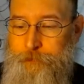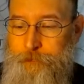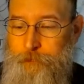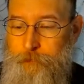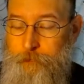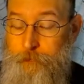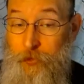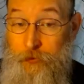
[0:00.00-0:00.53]

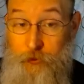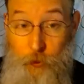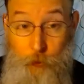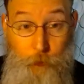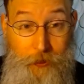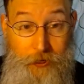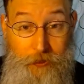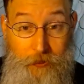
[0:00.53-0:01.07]
If you're
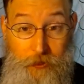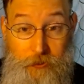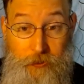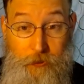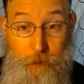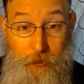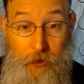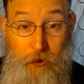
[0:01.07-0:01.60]
reading this, let
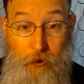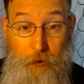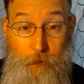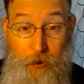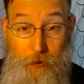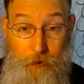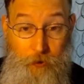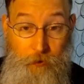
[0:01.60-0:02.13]
me know. Am
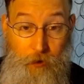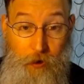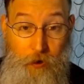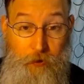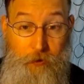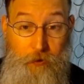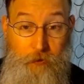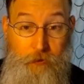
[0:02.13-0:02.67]
I
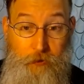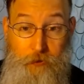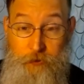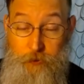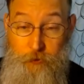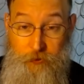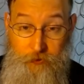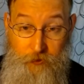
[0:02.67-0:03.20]
wrong? Do
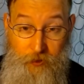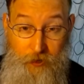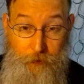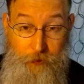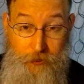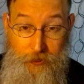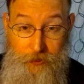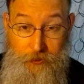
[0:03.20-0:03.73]
you feel like we
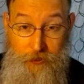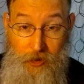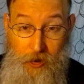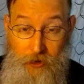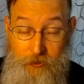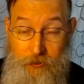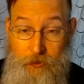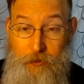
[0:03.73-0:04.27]
needed
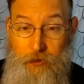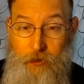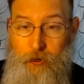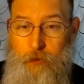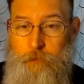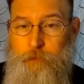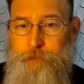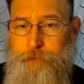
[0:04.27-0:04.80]
that? I
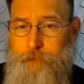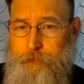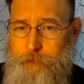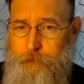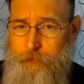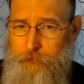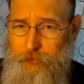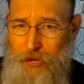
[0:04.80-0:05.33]

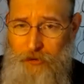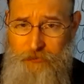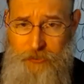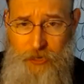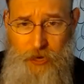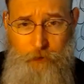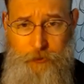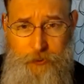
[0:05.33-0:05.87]
haven't
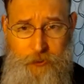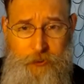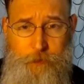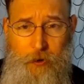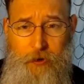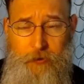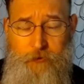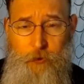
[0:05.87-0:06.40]
talked with the
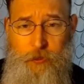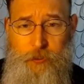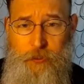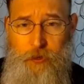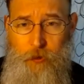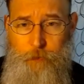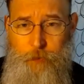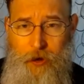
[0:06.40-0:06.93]
disembodied voice
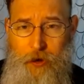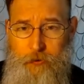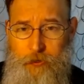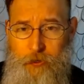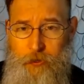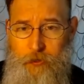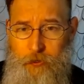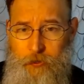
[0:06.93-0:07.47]
about
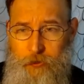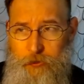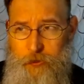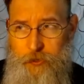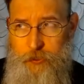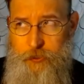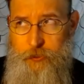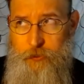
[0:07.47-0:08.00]

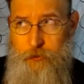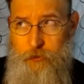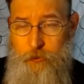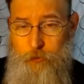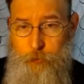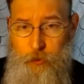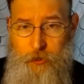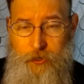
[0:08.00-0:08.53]
this
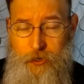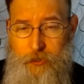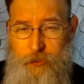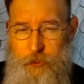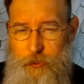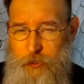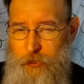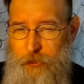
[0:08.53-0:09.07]
book yet.
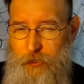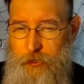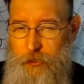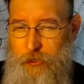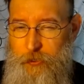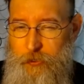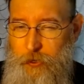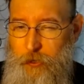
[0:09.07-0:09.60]
She
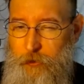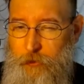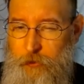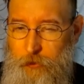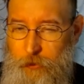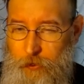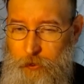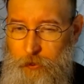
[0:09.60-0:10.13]
is a
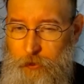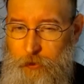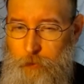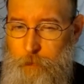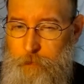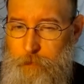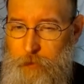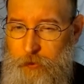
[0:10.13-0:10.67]
little under a
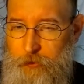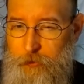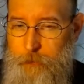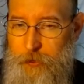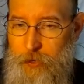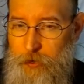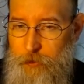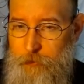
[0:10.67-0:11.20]
month
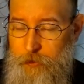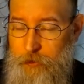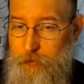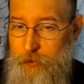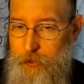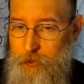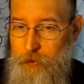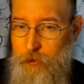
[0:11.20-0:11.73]
behind me in
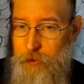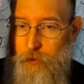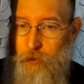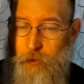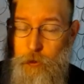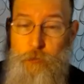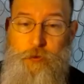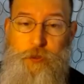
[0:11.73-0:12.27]
reading.
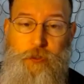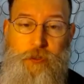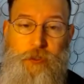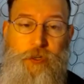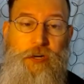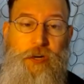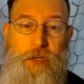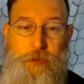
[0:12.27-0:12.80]
Hopefully she'll
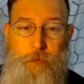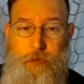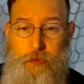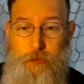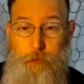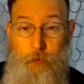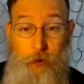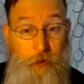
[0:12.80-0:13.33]
catch up at some
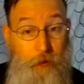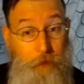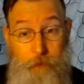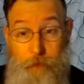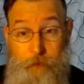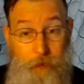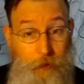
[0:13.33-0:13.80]
point, and maybe